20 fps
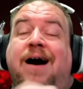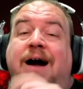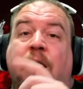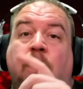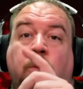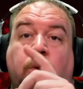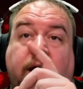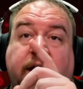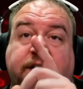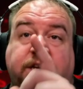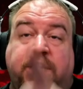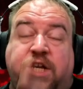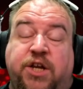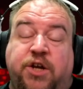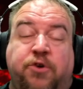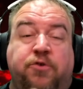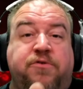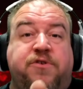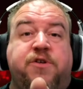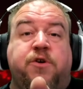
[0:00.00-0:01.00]
I want
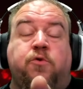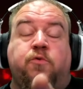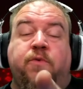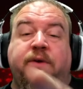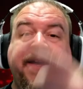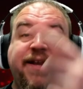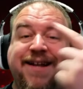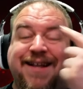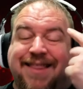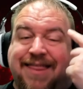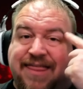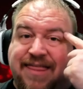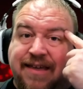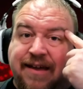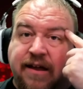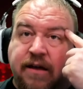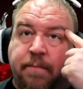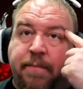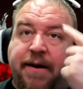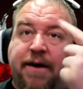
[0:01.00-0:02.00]
you to read it,
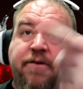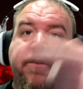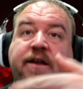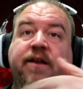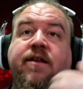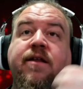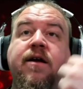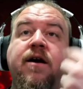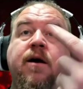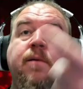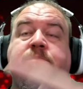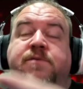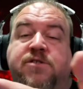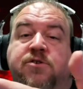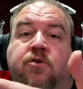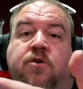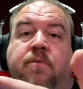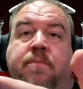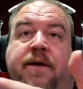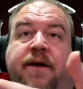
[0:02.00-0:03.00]
think about it,
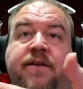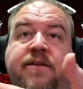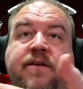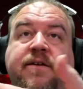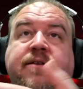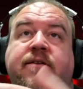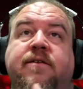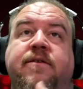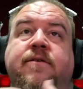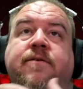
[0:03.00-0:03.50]
absorb it.